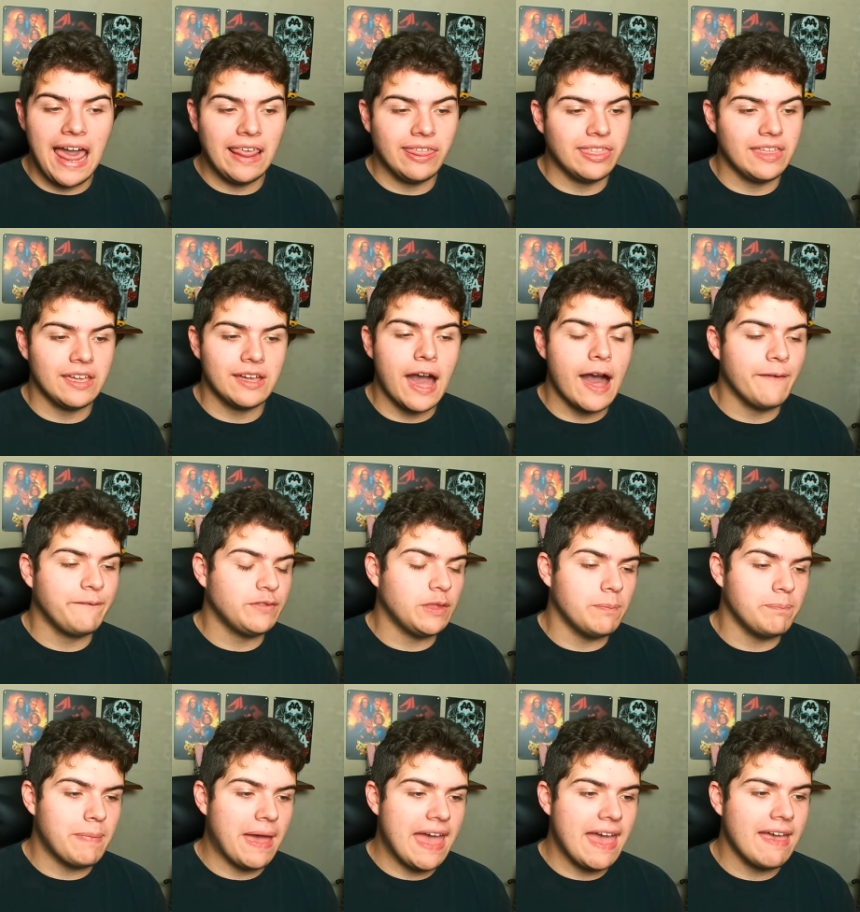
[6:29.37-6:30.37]
I think off the
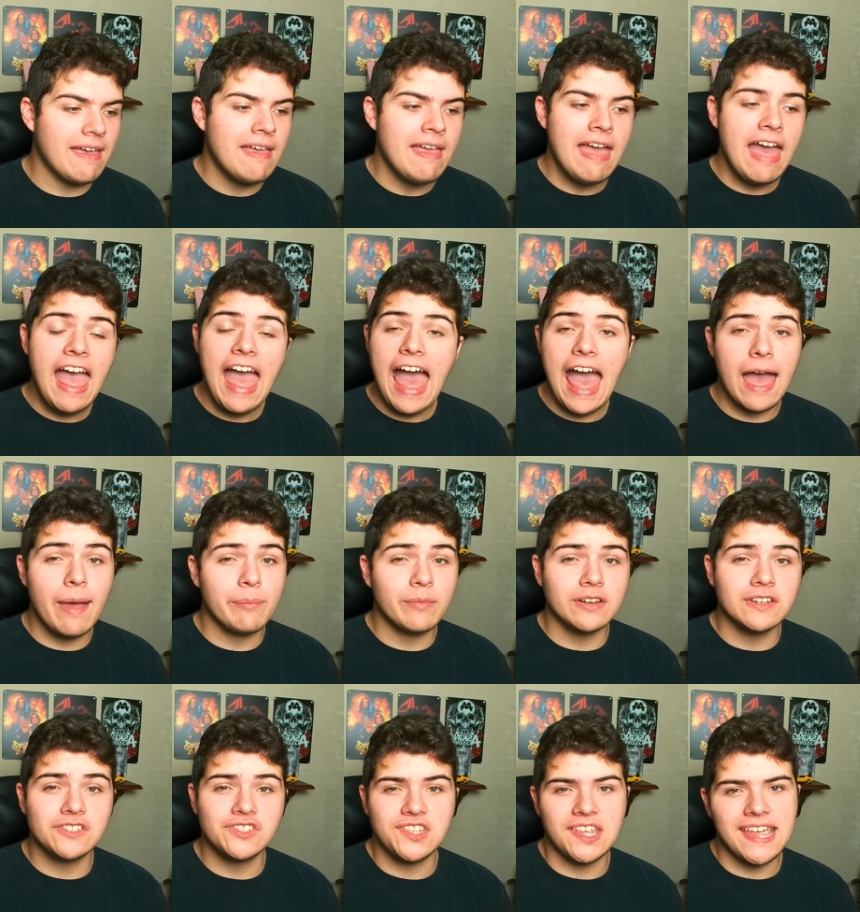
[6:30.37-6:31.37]
bat, I'm
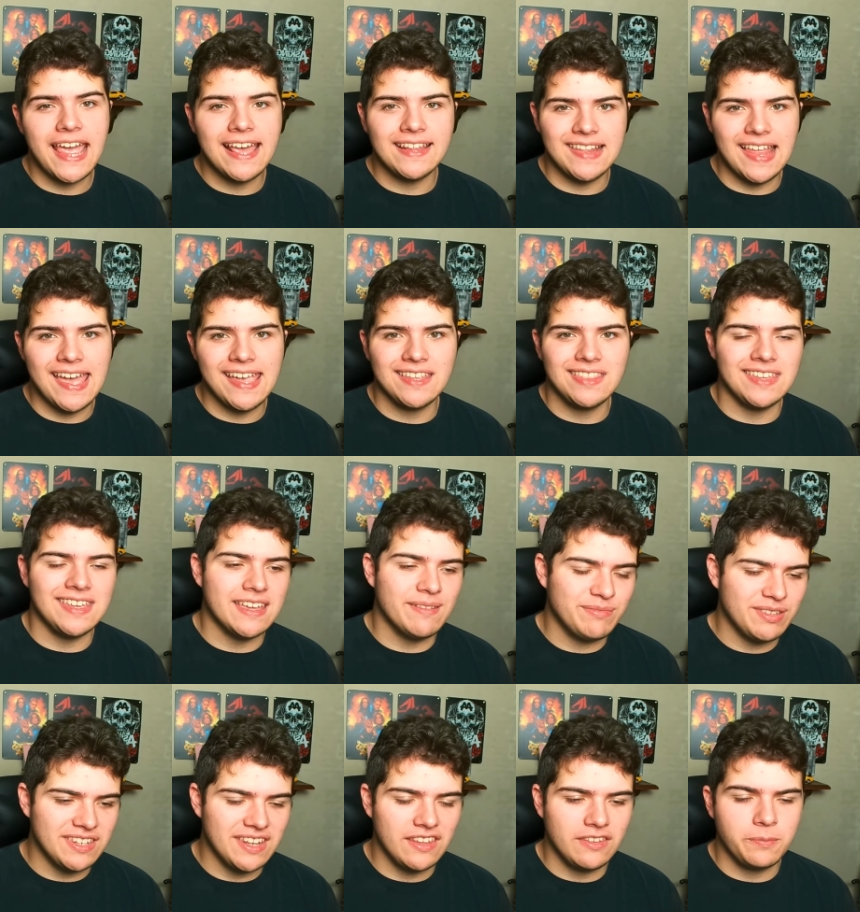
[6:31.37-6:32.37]
going to say I like The
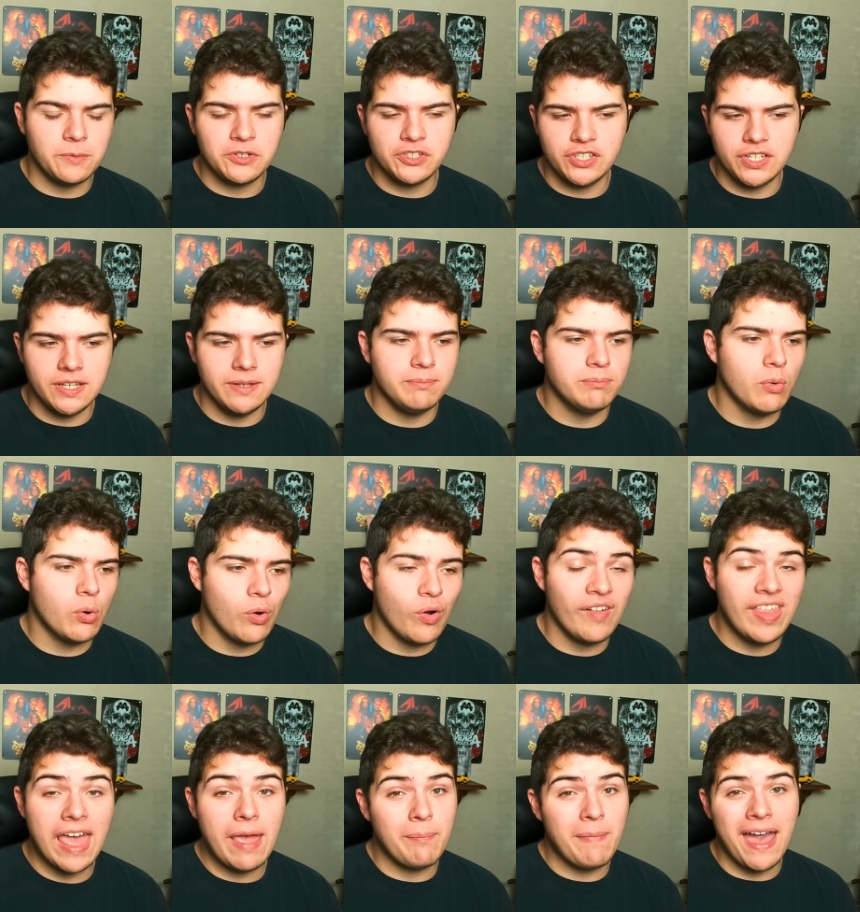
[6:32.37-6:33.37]
Emptiness Machine more.
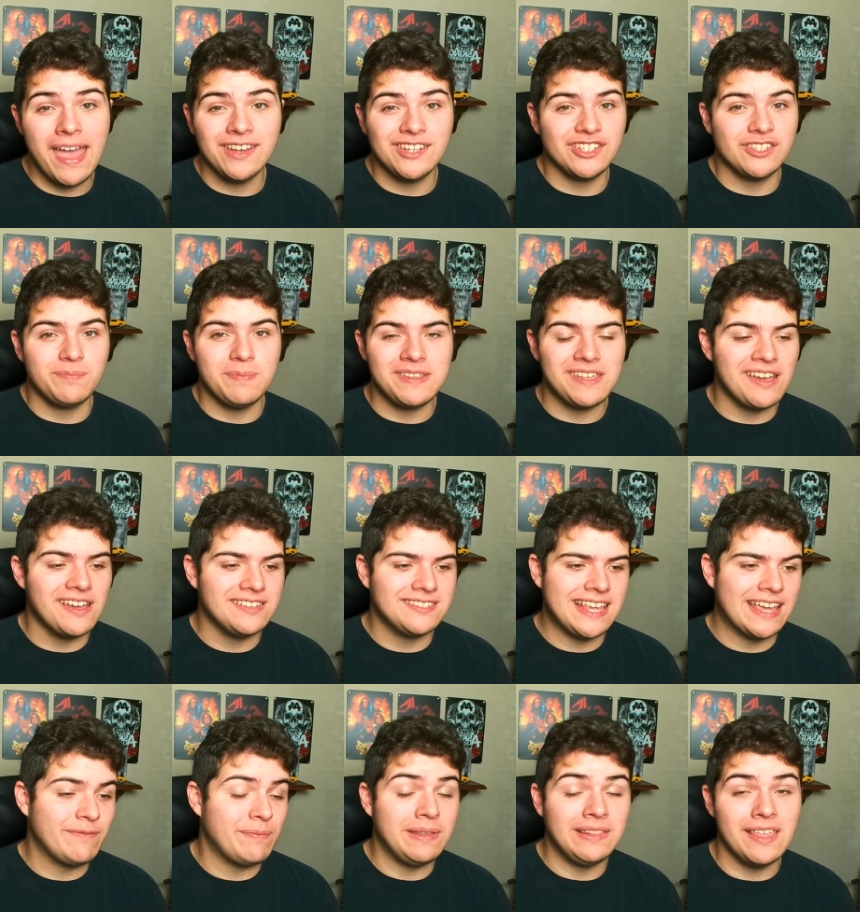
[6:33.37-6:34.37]
That might just because
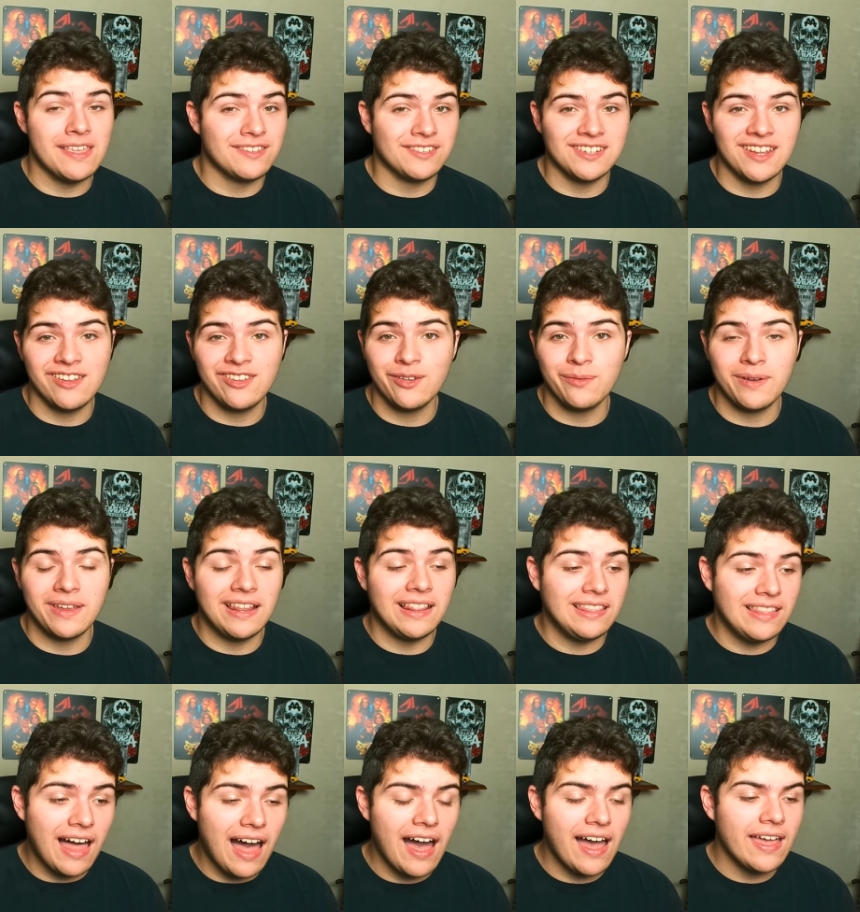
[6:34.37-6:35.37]
I've been listening to it a
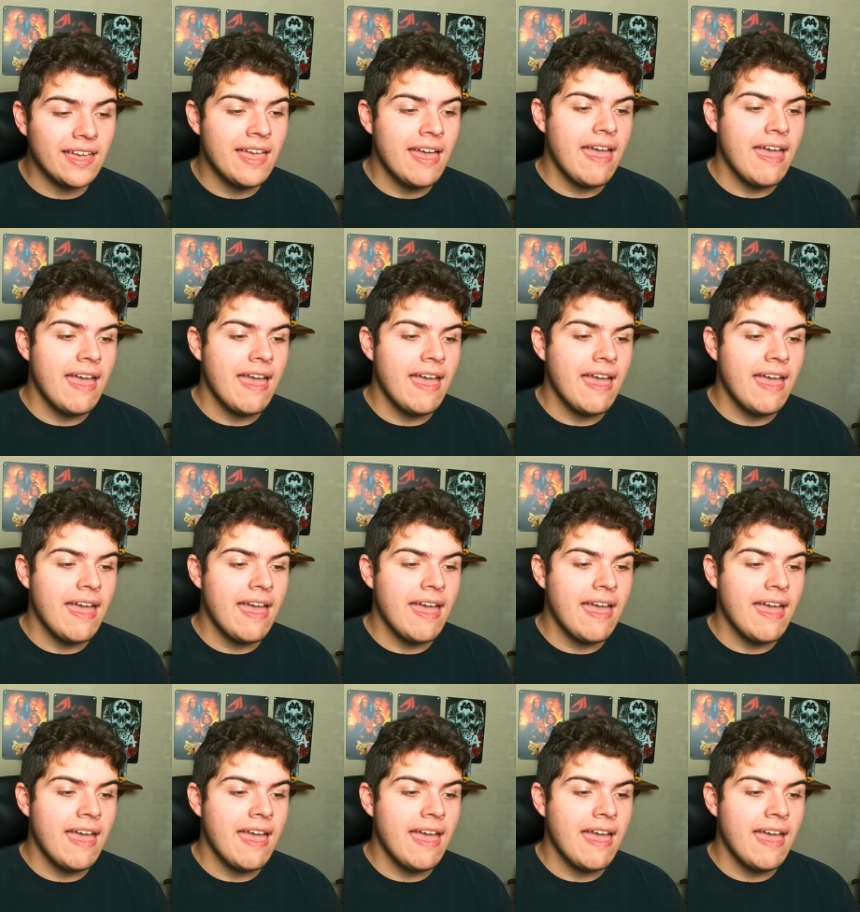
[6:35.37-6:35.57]
lot